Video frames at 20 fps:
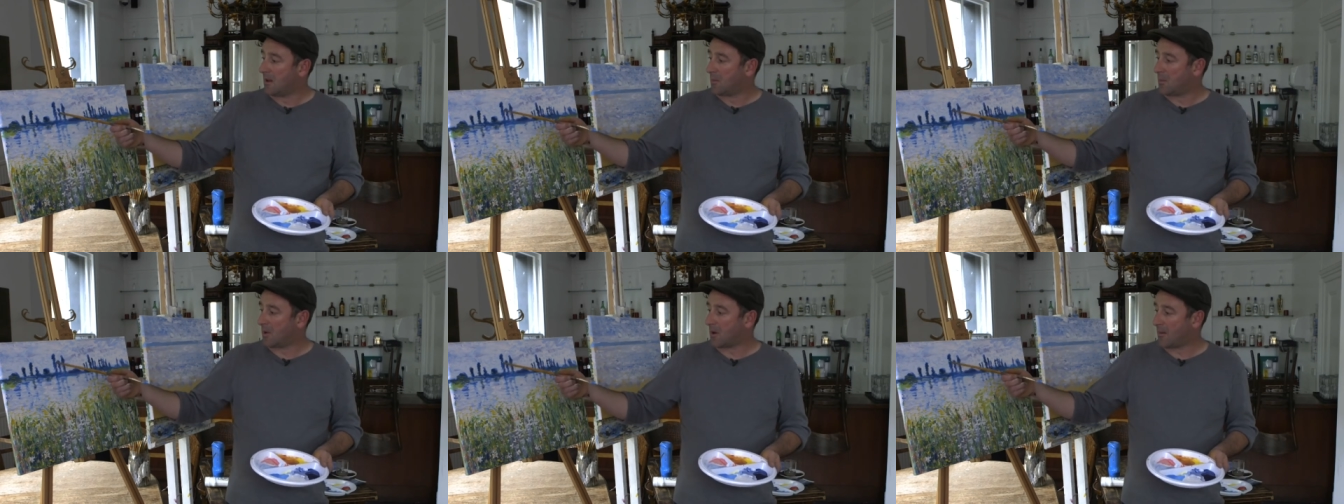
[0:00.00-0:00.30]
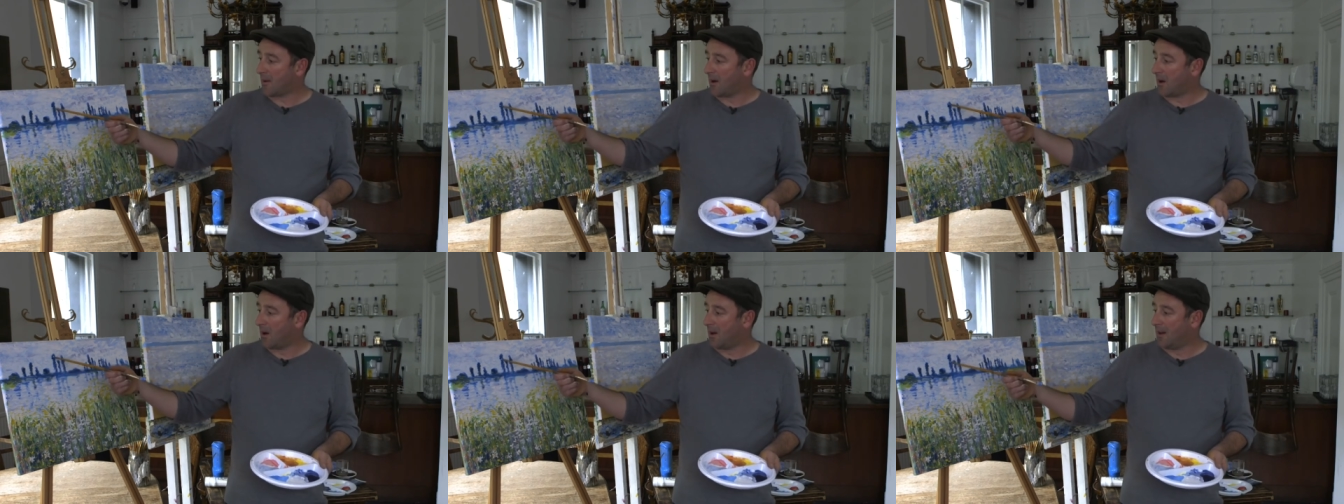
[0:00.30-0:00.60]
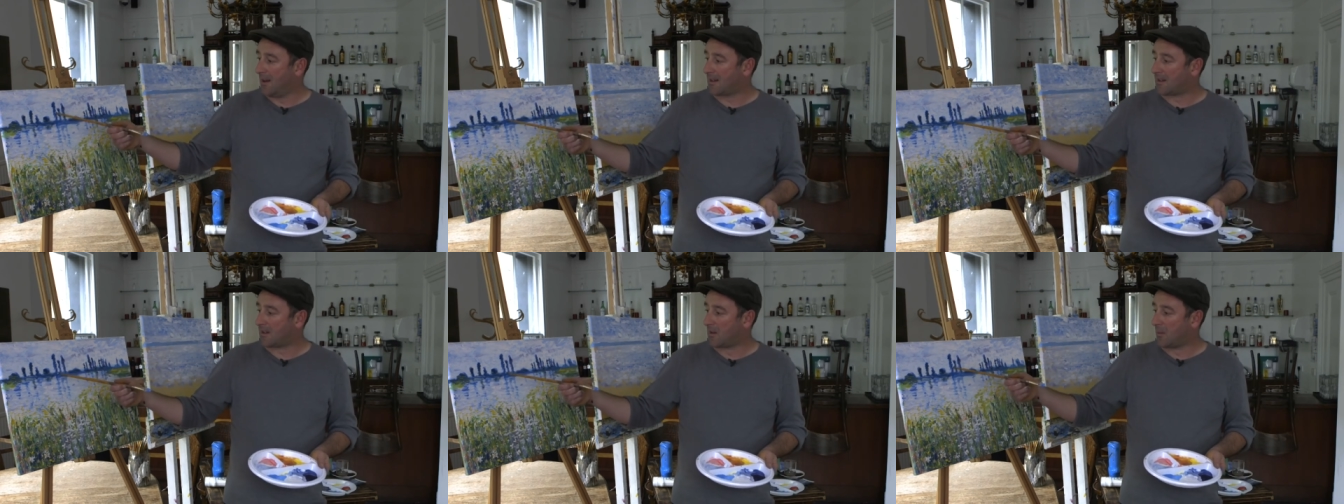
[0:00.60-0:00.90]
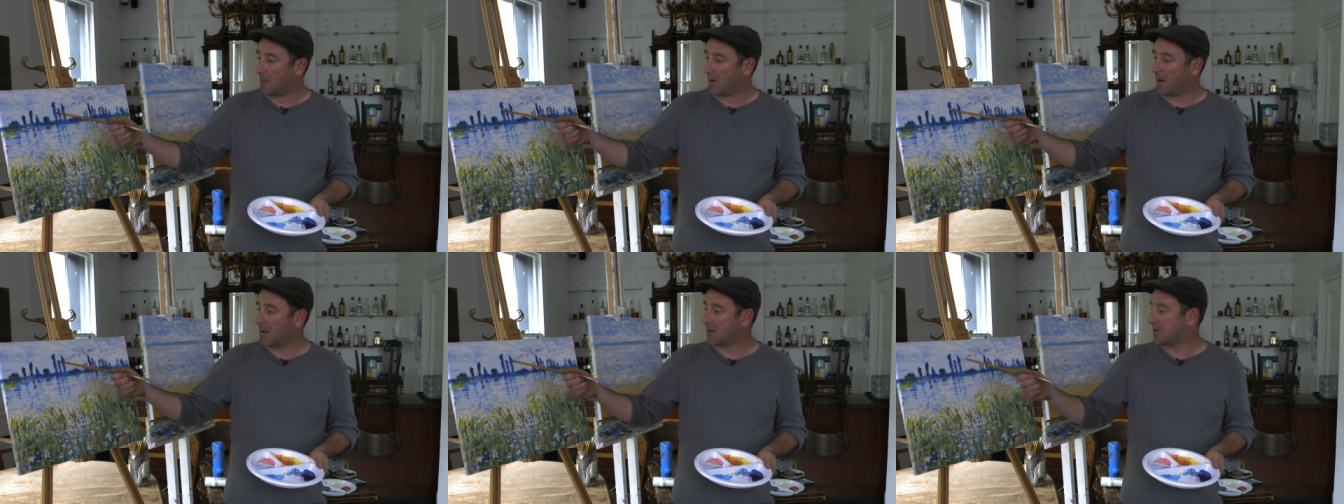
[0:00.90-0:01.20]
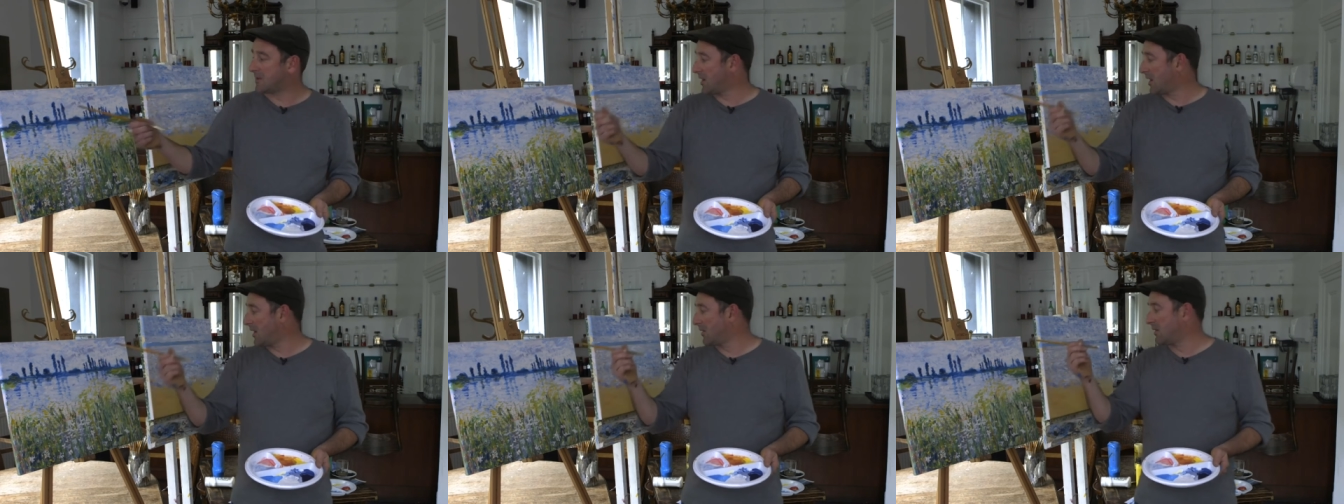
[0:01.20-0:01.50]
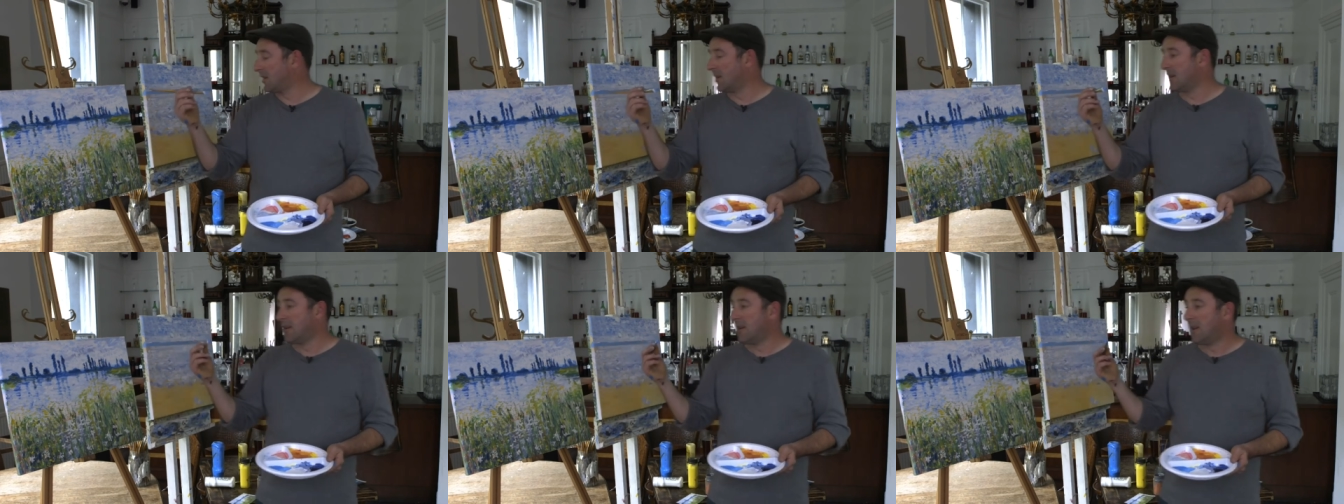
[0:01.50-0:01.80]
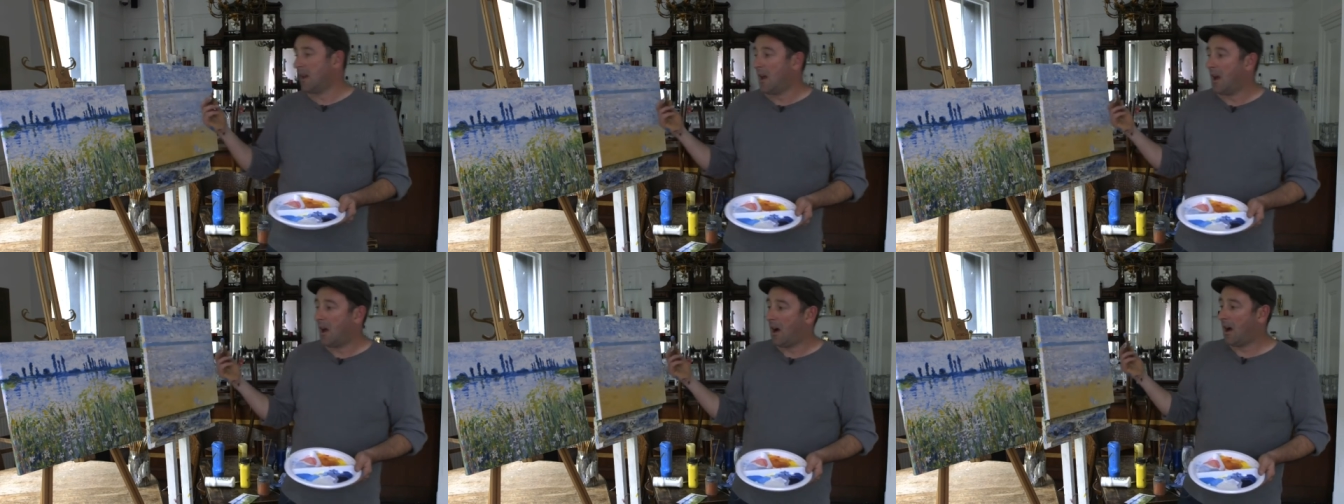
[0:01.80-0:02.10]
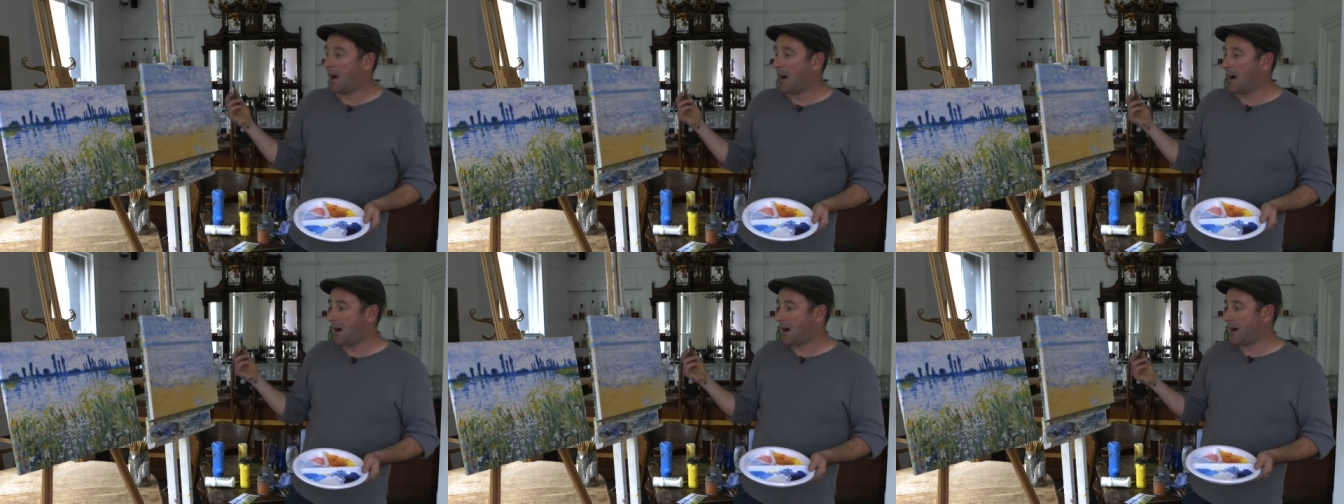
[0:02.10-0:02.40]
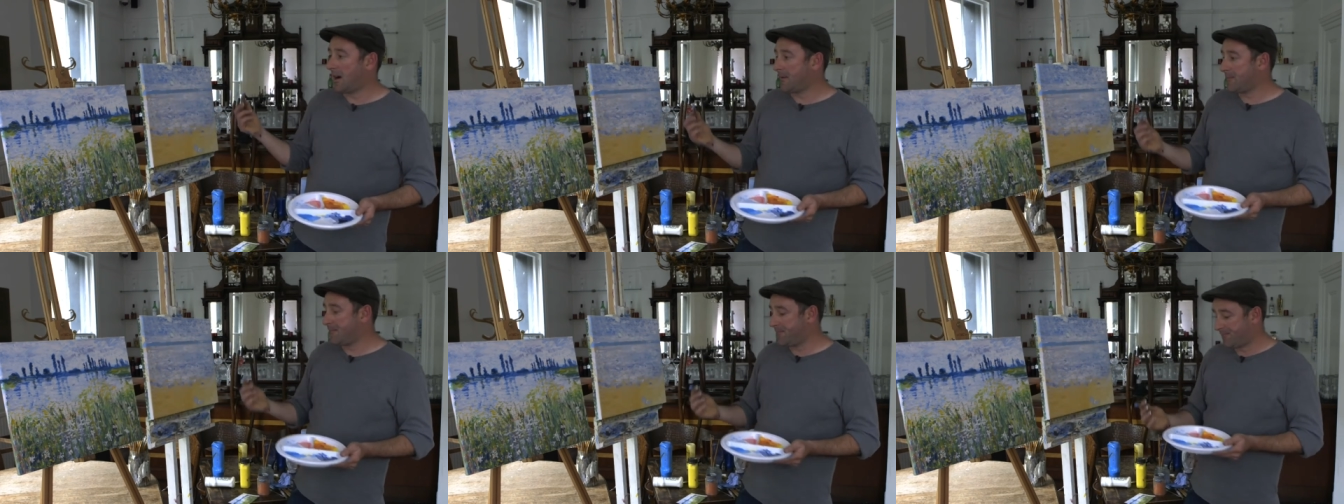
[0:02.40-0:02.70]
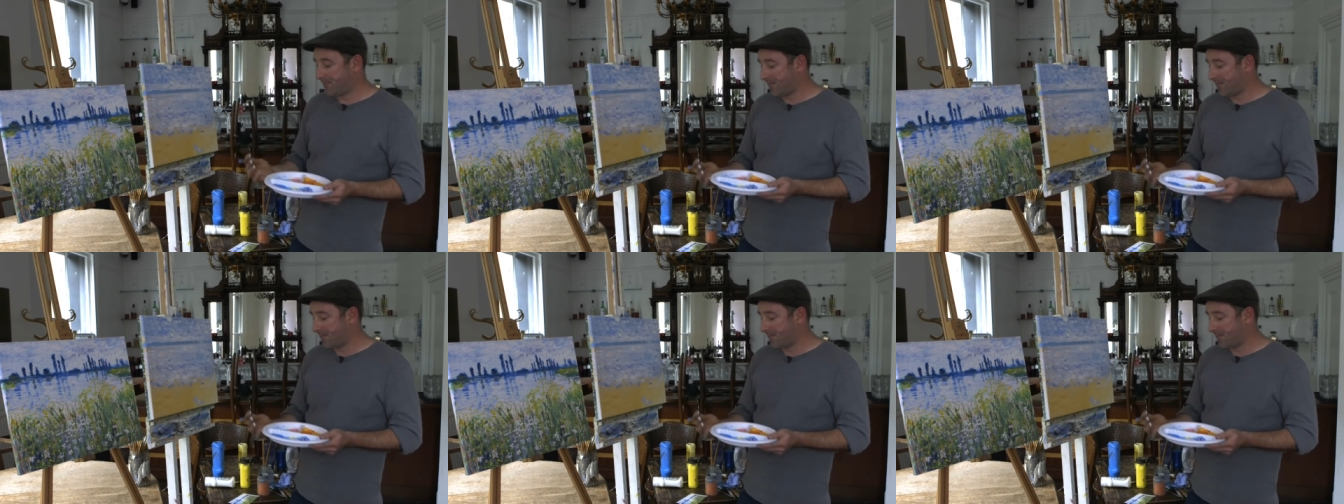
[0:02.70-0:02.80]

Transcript: bring them out a little bit. So um,